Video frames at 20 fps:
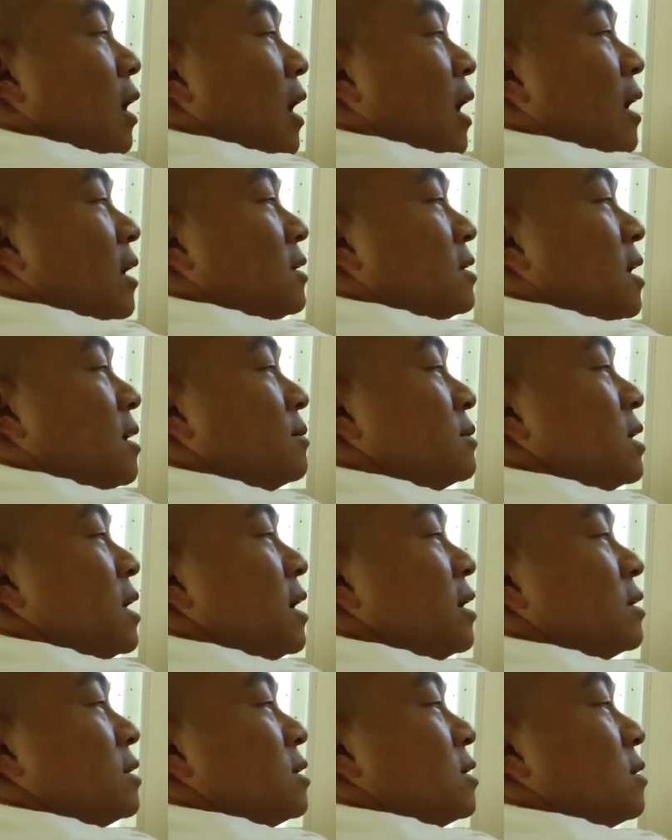8 times
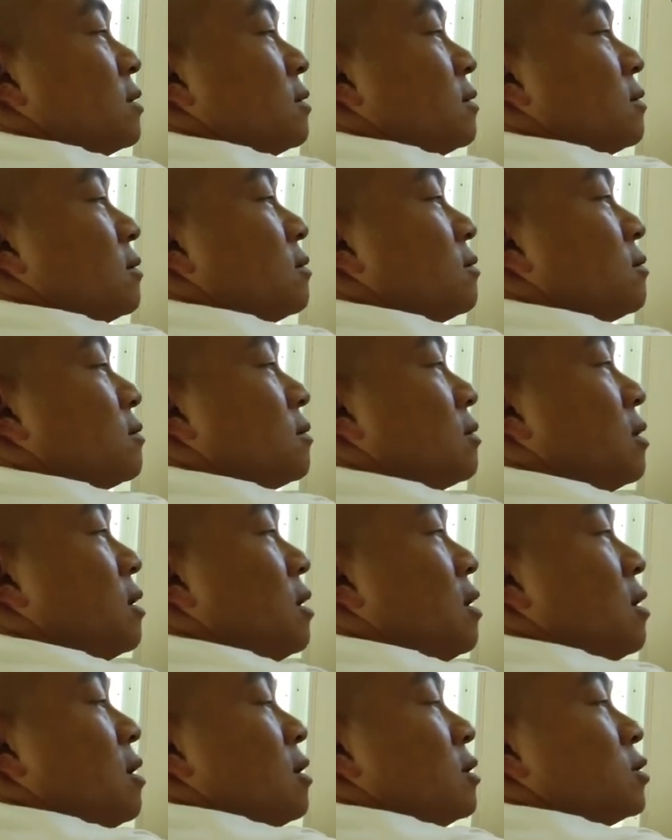8.
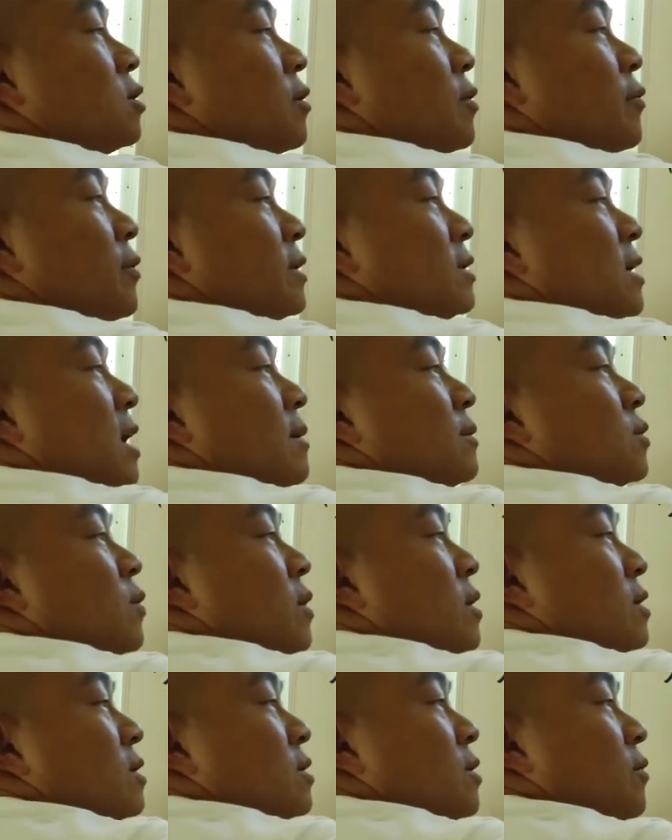So 3 times
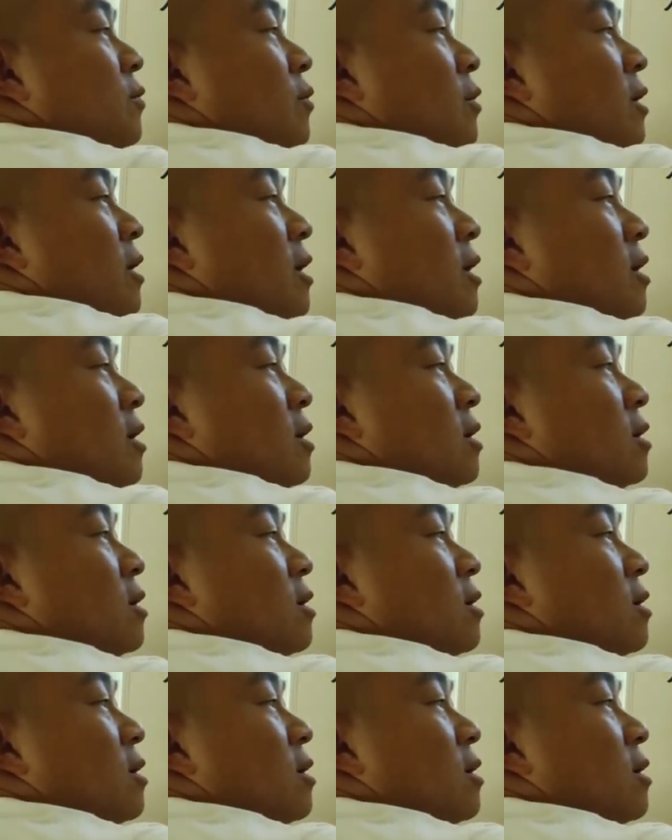1 is 3,